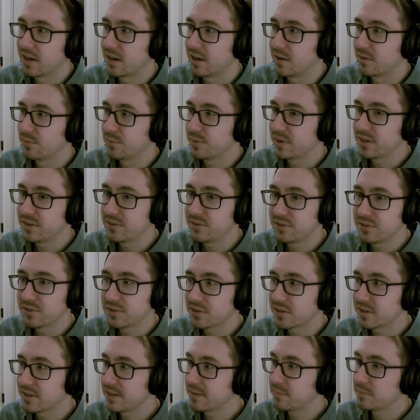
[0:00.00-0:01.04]
Reed Duke.
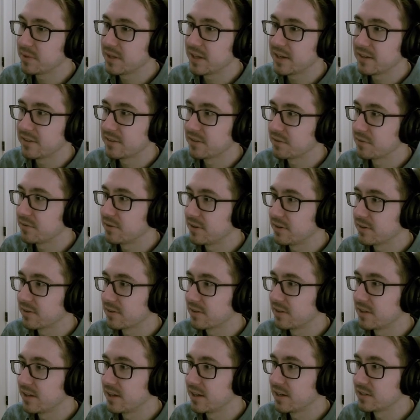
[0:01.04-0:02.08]
He played in the Creator
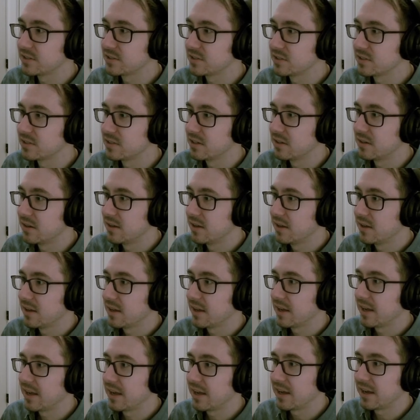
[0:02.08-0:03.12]
Clash.
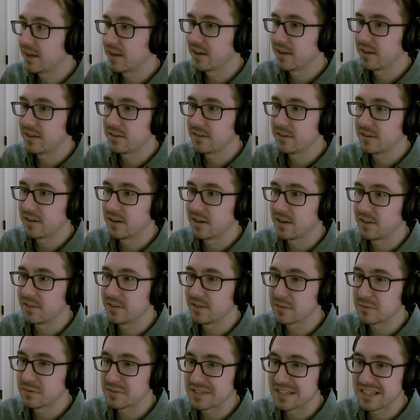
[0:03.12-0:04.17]
And
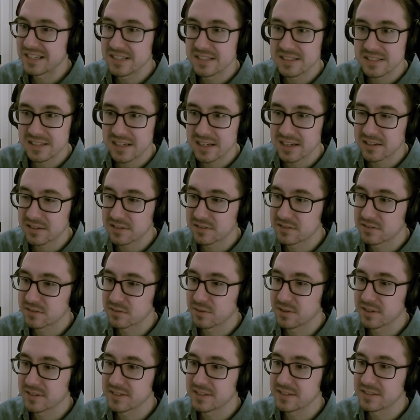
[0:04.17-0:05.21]
this was his deck, this
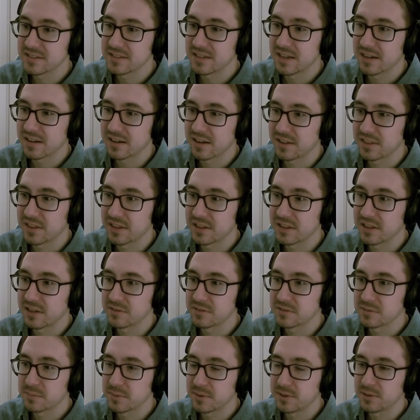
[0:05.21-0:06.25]
Grixis deck. I thought that
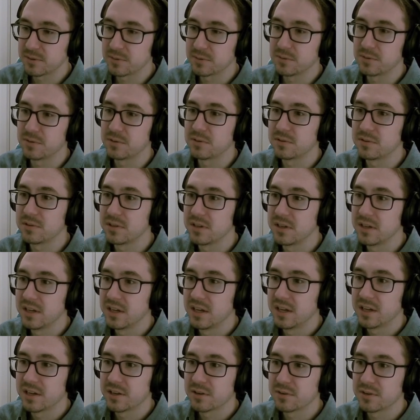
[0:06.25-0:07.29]
was pretty cool.
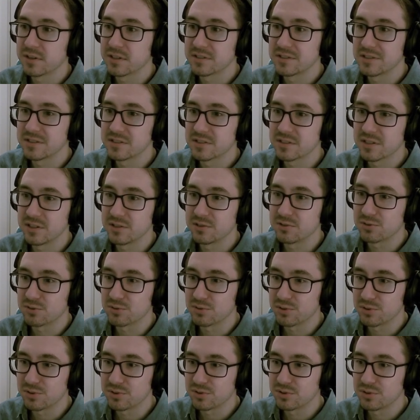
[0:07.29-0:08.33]
Grixis
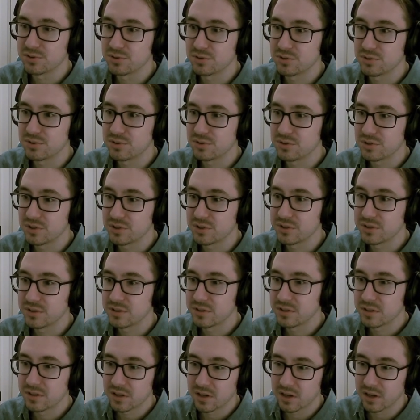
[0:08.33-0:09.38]
control,
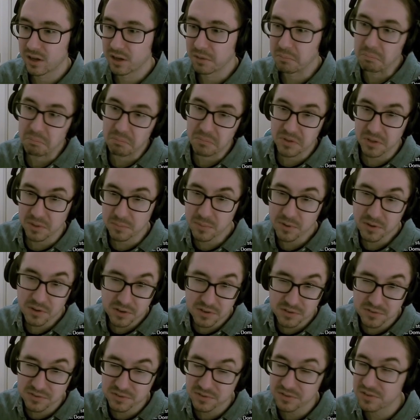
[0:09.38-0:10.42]
somewhat
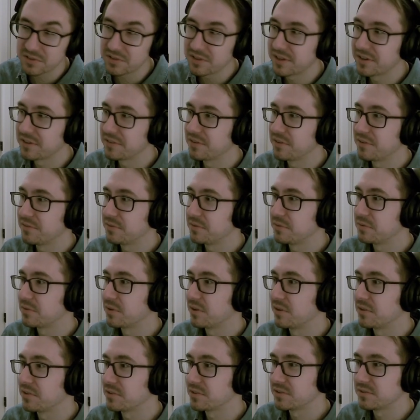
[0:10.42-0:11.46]
control. I don't know if you
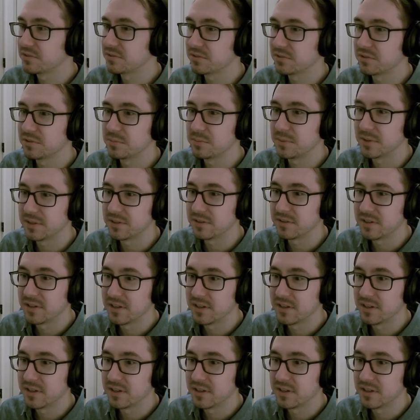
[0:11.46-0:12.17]
call it control, but